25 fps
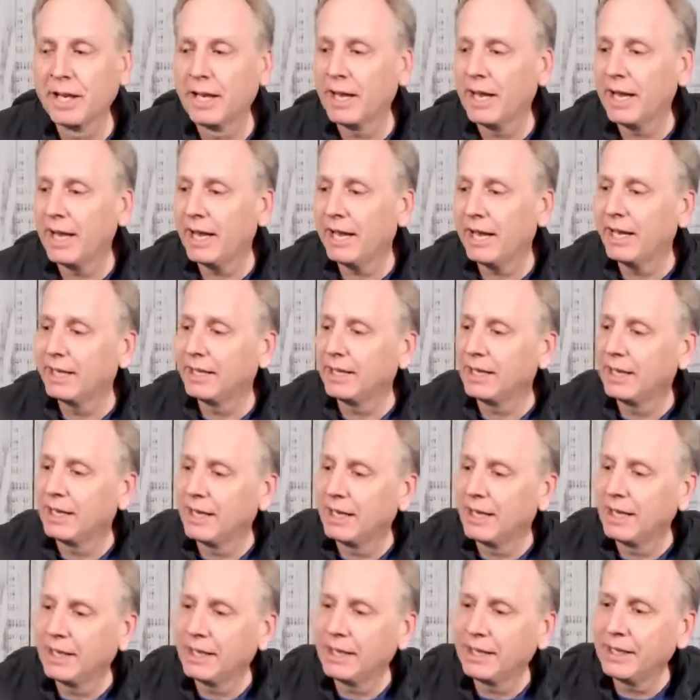And
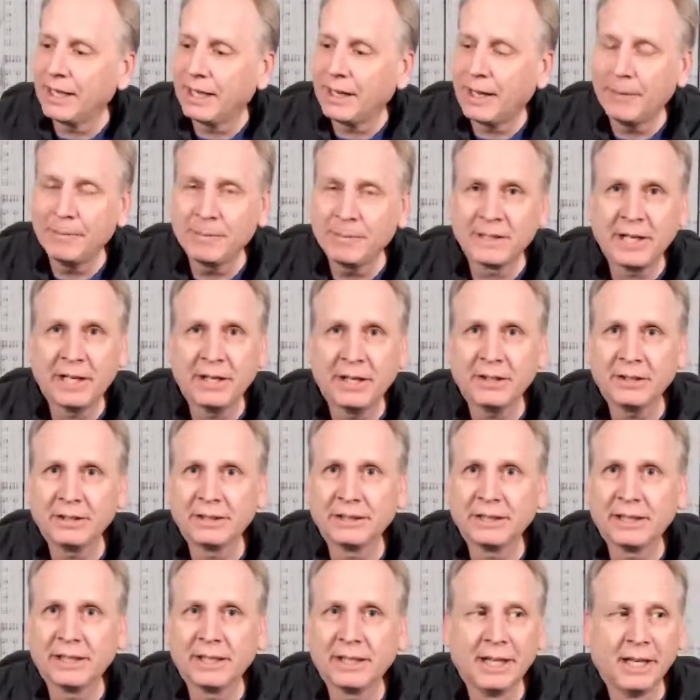I'm telling
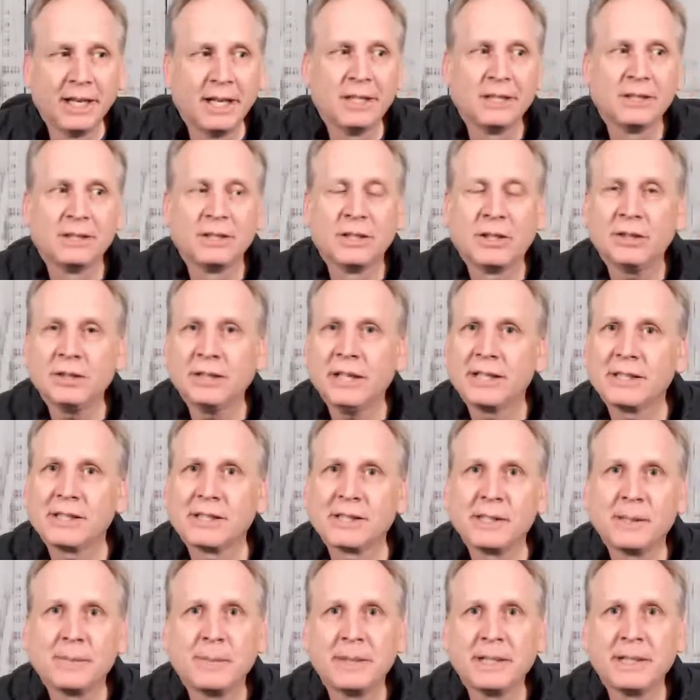you, don't let
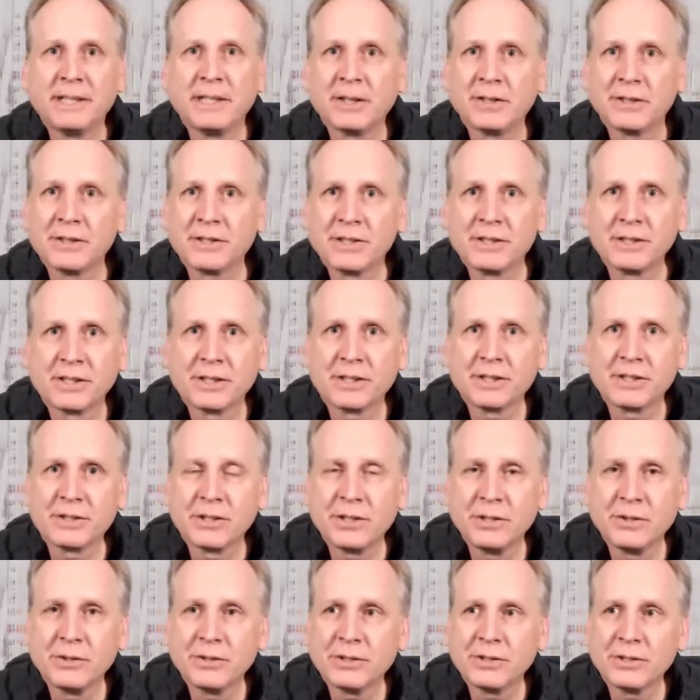somebody else's
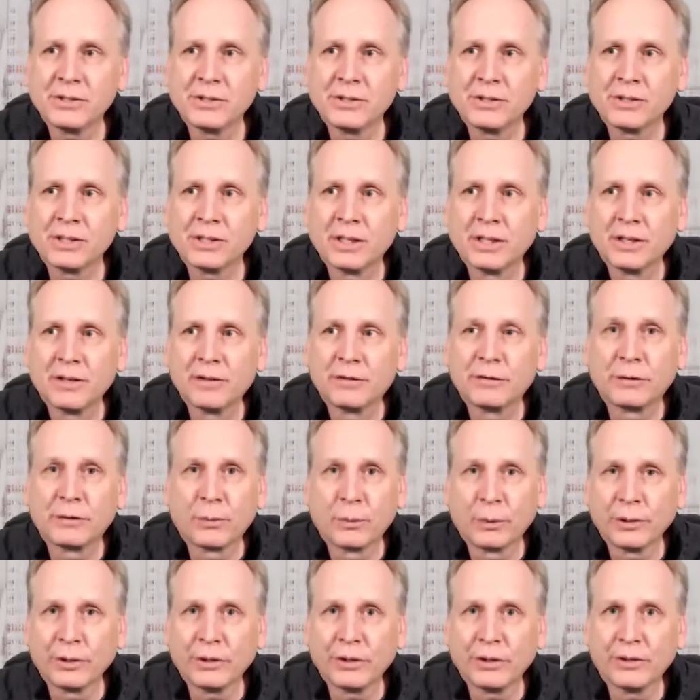excuses
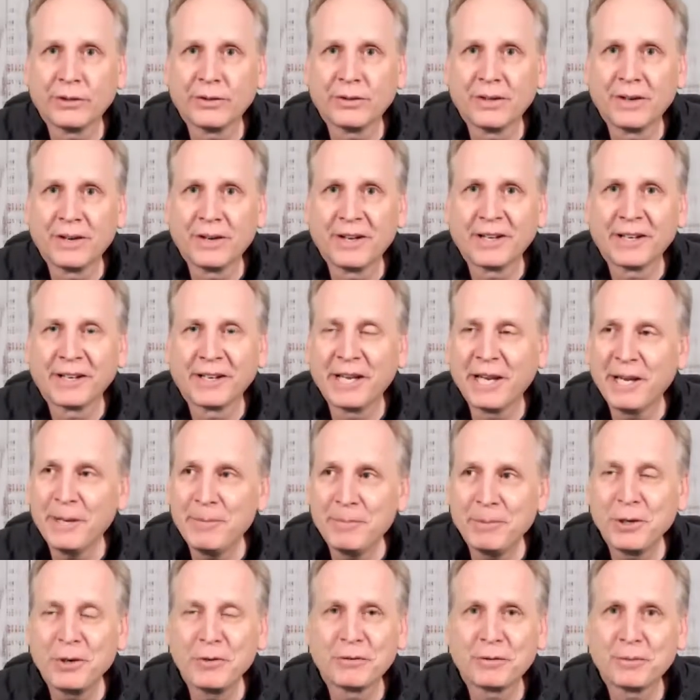for you
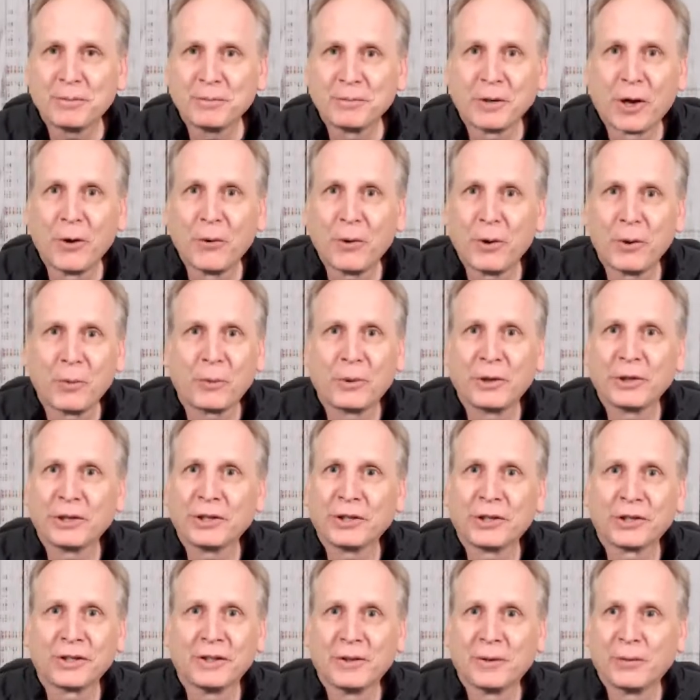keep you from going
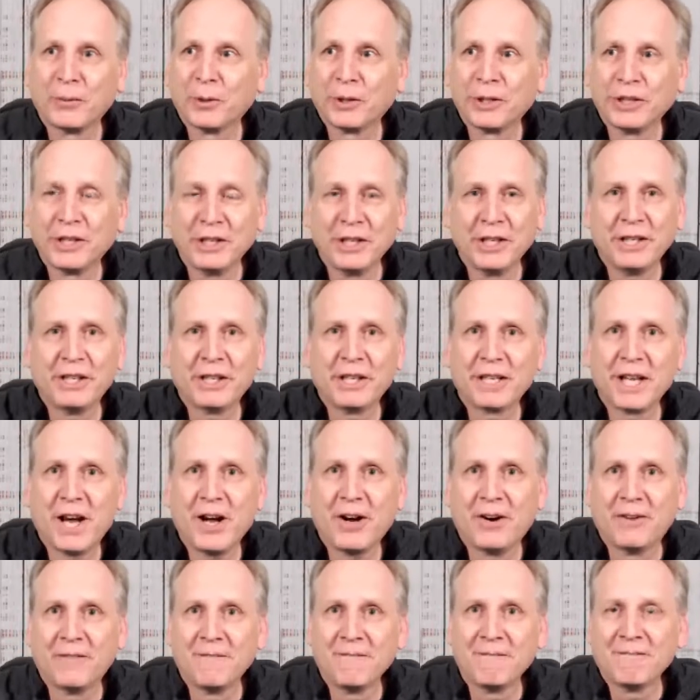where you need to
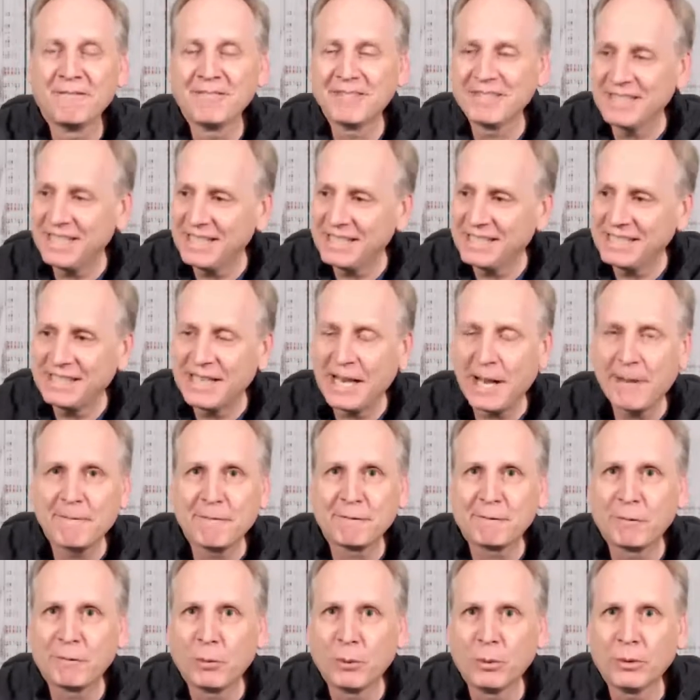go. Just step
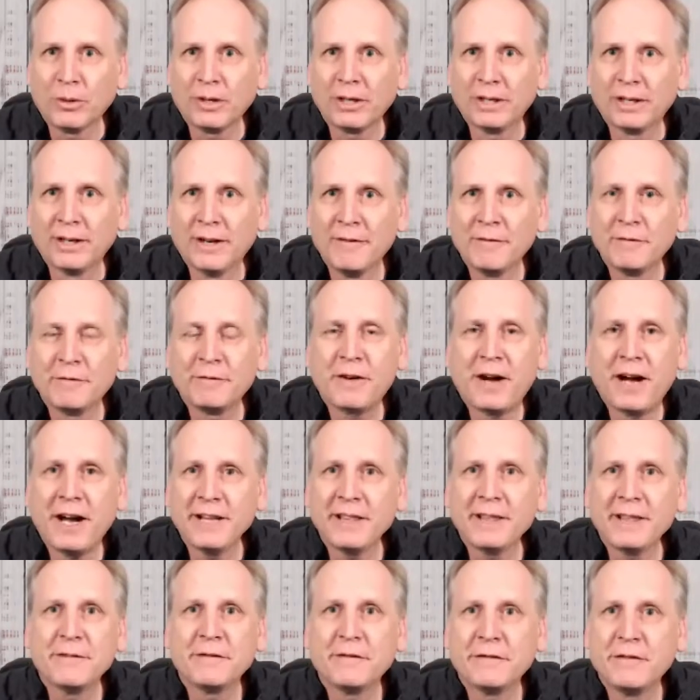forward.
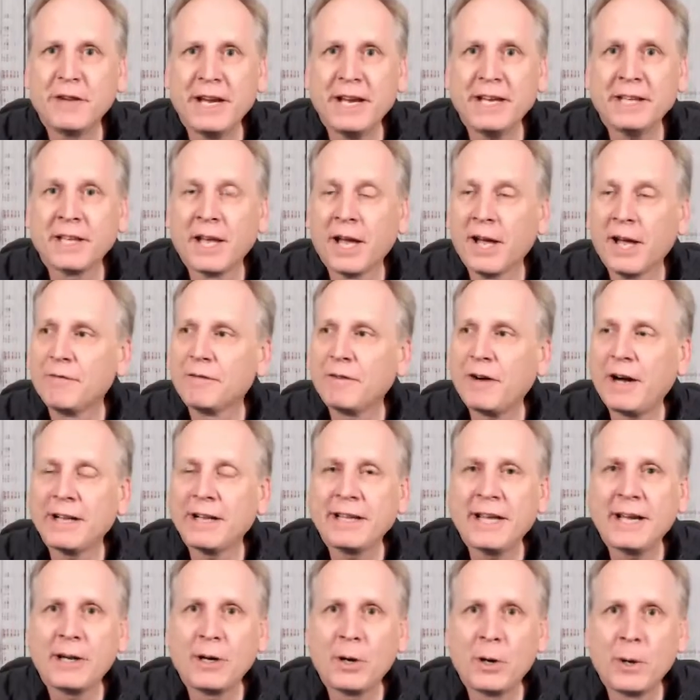Find the faith, find
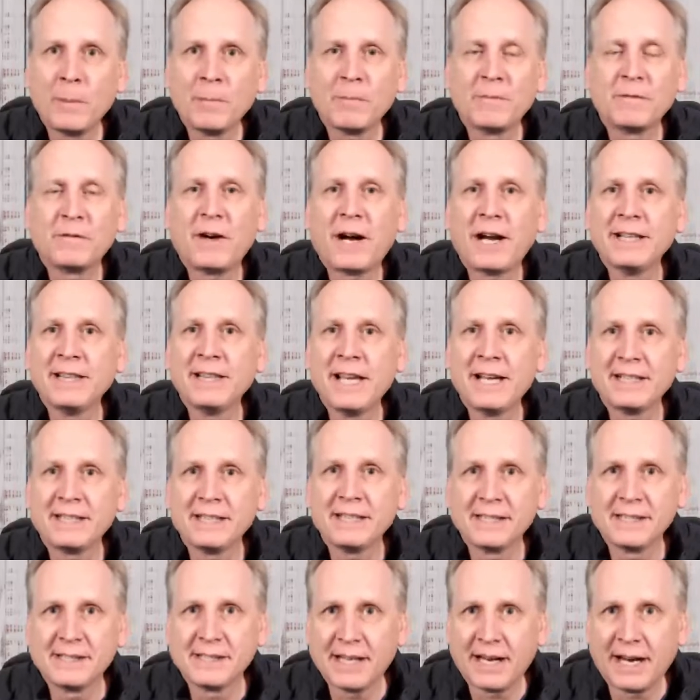that hope, find that
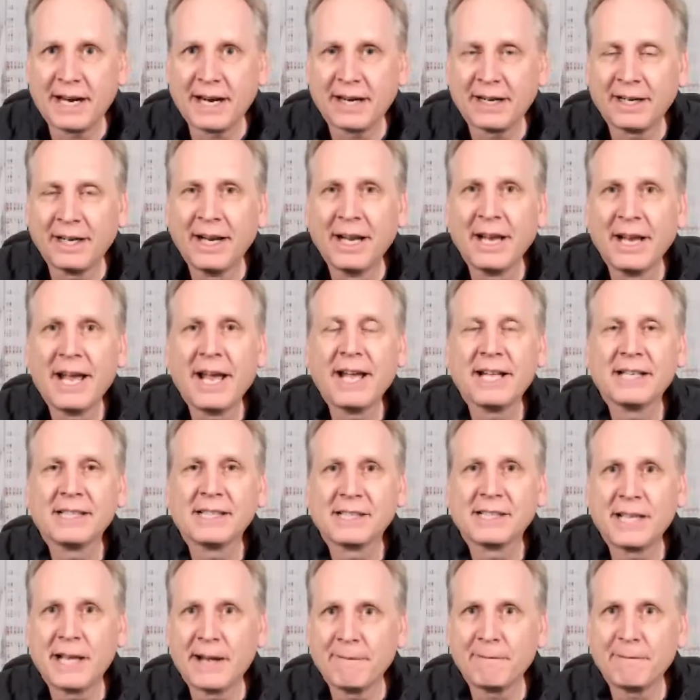desire, and
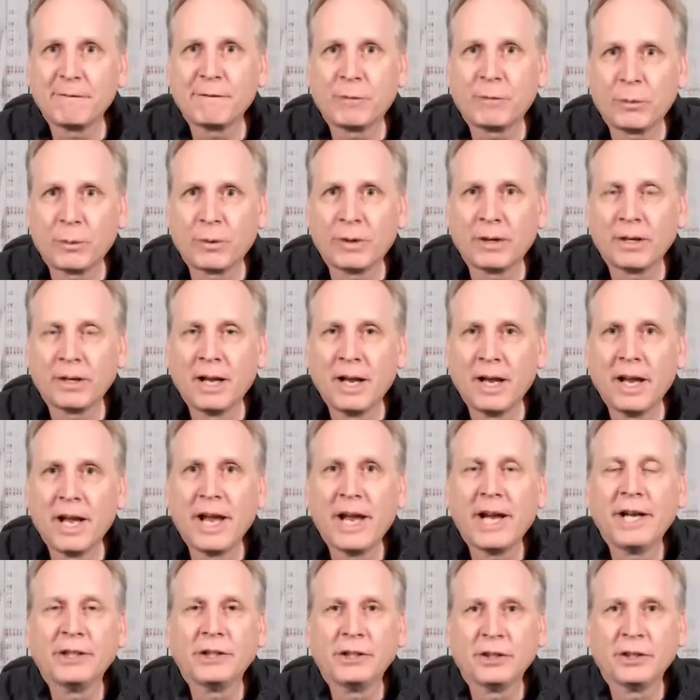step forward,
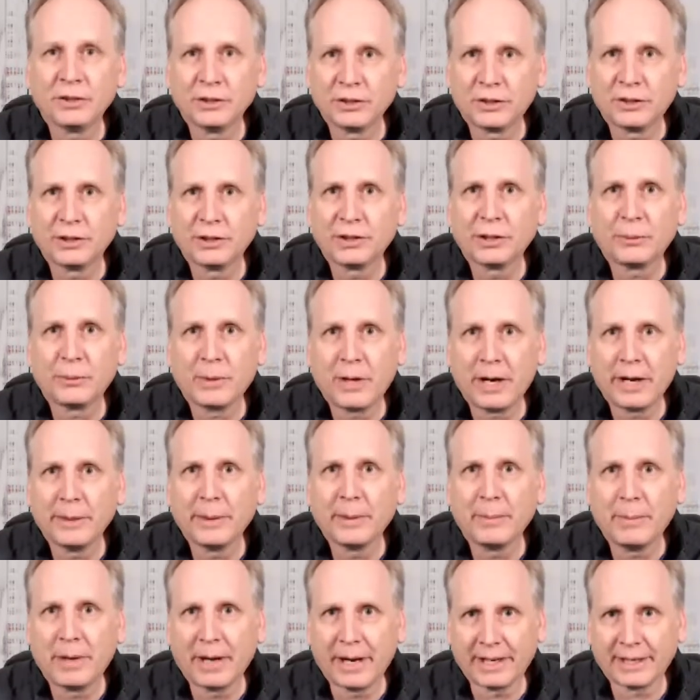and you'll learn to ride the
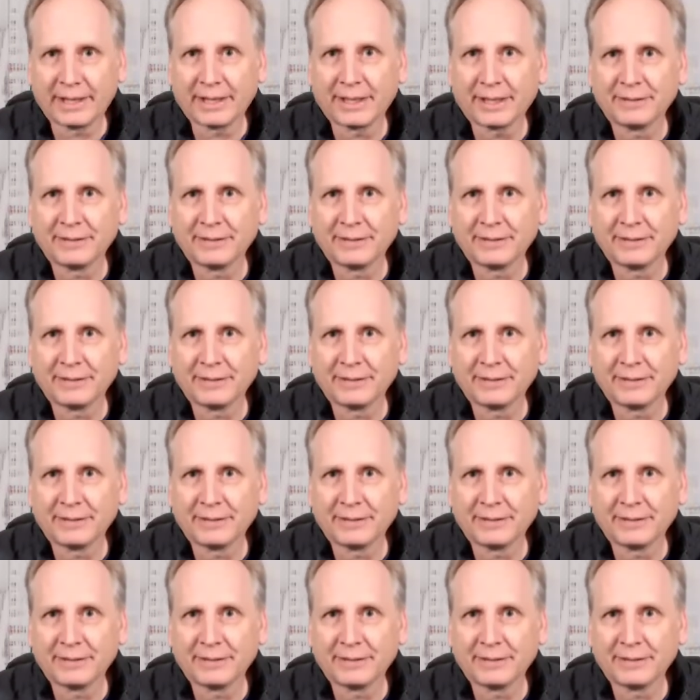bike.